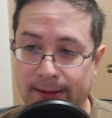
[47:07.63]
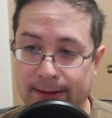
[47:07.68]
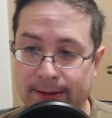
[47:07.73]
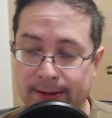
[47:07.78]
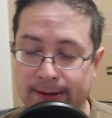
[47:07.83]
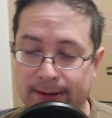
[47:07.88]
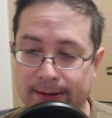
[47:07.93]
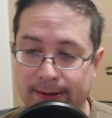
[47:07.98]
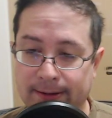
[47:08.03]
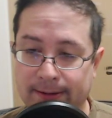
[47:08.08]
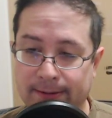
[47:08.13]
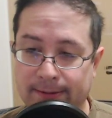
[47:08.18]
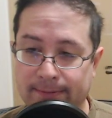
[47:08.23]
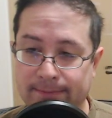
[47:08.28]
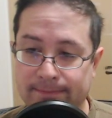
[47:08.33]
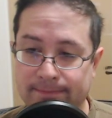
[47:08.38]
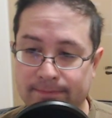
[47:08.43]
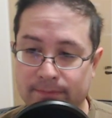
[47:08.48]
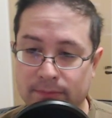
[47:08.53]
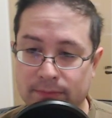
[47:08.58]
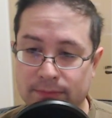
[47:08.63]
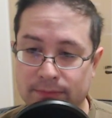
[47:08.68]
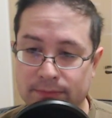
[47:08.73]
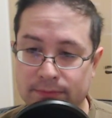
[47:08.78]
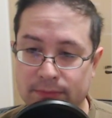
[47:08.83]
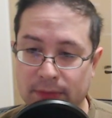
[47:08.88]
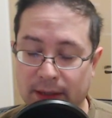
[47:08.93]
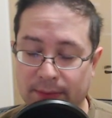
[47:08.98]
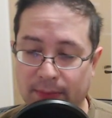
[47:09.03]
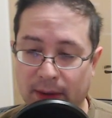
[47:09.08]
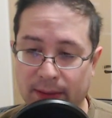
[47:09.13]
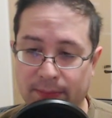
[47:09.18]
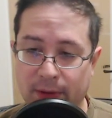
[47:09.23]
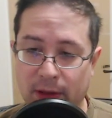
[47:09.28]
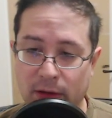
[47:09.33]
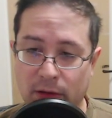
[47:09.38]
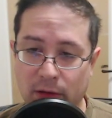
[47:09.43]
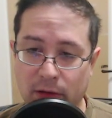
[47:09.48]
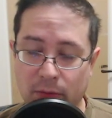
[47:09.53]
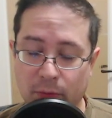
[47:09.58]
And my
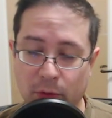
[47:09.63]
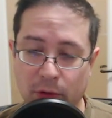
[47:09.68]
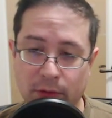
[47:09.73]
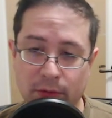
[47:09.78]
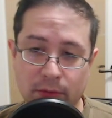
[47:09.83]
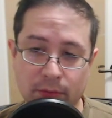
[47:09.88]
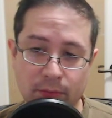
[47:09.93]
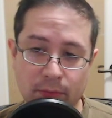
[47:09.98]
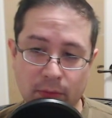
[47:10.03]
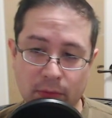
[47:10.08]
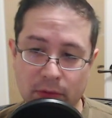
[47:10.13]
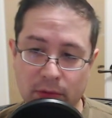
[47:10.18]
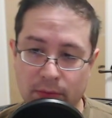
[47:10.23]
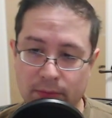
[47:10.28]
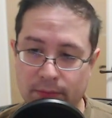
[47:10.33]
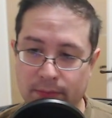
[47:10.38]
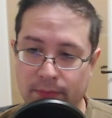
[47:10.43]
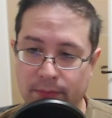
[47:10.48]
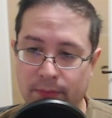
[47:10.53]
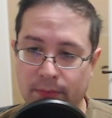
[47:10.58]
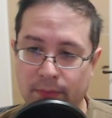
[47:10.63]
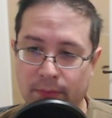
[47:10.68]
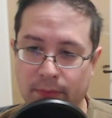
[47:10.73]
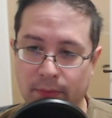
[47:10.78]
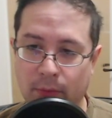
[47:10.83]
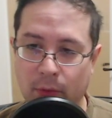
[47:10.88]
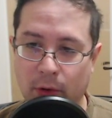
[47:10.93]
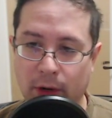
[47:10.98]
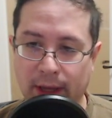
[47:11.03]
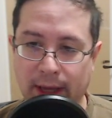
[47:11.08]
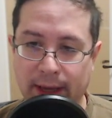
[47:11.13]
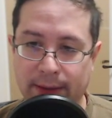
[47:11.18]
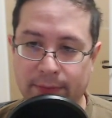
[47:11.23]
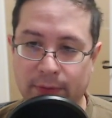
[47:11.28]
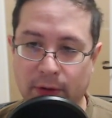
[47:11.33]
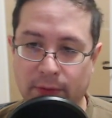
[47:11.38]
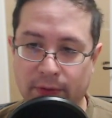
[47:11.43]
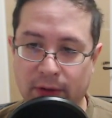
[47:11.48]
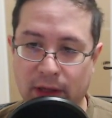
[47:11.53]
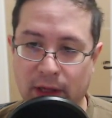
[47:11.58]
pieces were more aimed
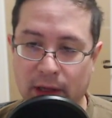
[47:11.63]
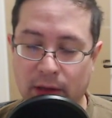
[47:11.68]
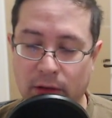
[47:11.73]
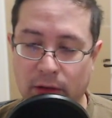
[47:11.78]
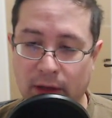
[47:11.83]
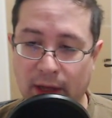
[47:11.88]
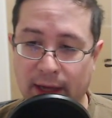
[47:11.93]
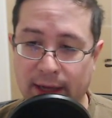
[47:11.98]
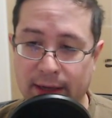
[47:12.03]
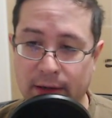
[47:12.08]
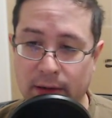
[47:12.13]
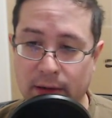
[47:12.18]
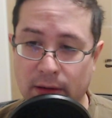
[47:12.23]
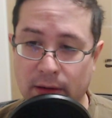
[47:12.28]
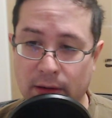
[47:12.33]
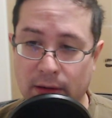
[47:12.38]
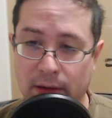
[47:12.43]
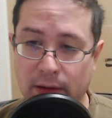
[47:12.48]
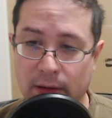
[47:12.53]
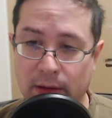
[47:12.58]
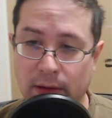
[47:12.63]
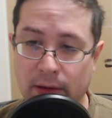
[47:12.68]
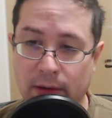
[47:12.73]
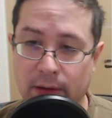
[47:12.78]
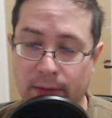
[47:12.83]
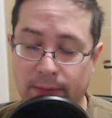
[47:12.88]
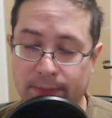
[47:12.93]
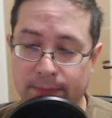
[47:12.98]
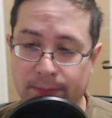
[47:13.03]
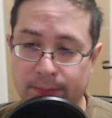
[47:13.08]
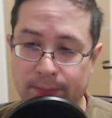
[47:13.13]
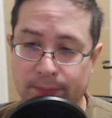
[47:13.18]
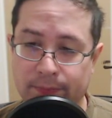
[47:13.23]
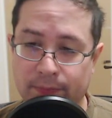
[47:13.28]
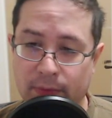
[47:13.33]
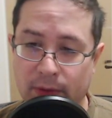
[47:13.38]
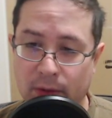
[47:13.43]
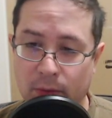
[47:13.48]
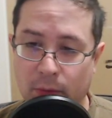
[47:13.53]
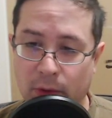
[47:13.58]
on the king side.
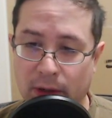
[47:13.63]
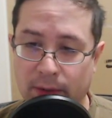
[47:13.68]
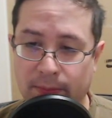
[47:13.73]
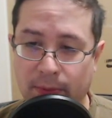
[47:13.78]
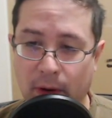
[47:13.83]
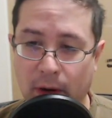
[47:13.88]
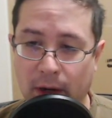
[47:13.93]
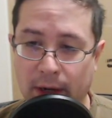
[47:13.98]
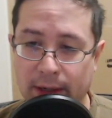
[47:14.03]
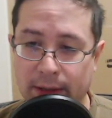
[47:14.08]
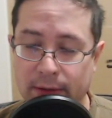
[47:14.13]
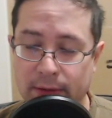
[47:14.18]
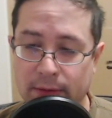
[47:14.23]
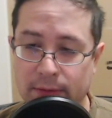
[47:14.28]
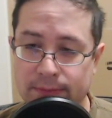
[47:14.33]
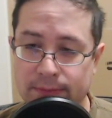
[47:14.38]
Went a pawn.